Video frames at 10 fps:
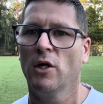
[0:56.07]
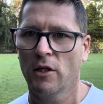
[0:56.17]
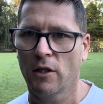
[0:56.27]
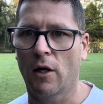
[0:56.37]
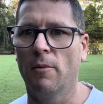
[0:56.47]

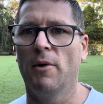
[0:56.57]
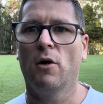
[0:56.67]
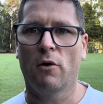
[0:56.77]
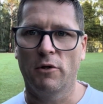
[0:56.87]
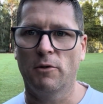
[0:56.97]
yellow belt,
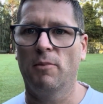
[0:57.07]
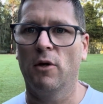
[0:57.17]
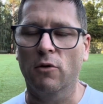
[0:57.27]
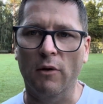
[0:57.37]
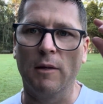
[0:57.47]
orange
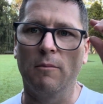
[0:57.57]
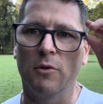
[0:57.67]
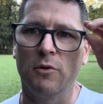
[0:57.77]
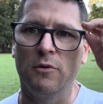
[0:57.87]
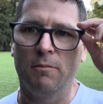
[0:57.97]
belt, green,
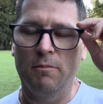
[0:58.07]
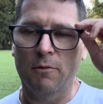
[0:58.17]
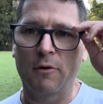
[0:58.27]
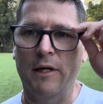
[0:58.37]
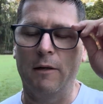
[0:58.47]
blue,
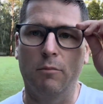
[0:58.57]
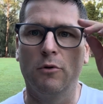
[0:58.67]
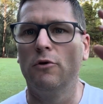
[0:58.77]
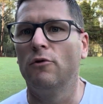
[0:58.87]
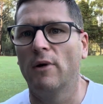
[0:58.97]

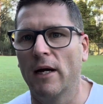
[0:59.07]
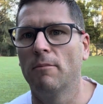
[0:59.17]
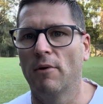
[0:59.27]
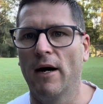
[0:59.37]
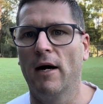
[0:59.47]
red,
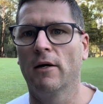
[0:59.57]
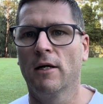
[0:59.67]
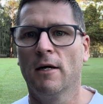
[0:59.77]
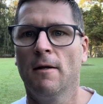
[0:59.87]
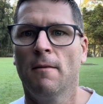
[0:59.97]
brown,
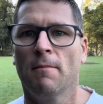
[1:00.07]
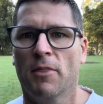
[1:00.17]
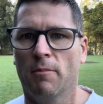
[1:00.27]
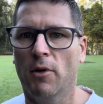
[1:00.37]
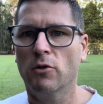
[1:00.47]
the
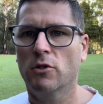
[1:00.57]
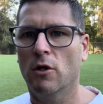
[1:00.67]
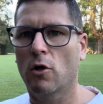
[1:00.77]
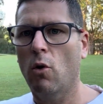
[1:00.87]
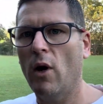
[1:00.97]
belts are
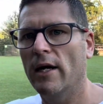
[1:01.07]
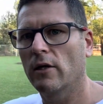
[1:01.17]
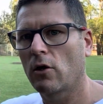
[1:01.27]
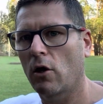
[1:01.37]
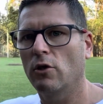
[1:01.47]
quite
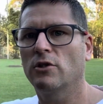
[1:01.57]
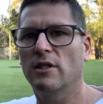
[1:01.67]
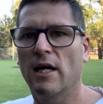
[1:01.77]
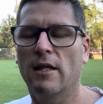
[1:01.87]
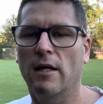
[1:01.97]
close
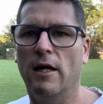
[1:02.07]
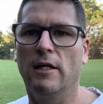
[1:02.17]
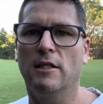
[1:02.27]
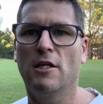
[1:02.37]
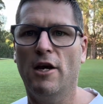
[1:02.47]
together, and
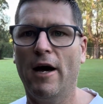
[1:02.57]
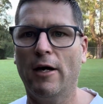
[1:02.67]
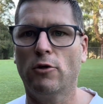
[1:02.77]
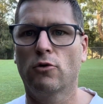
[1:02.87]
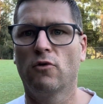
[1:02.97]
it's
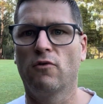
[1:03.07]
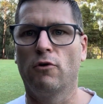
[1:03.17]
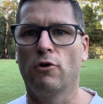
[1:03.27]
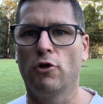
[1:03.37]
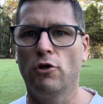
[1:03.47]
natural
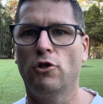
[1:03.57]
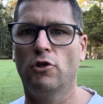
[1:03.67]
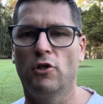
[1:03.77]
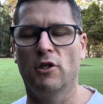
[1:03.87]
for a new student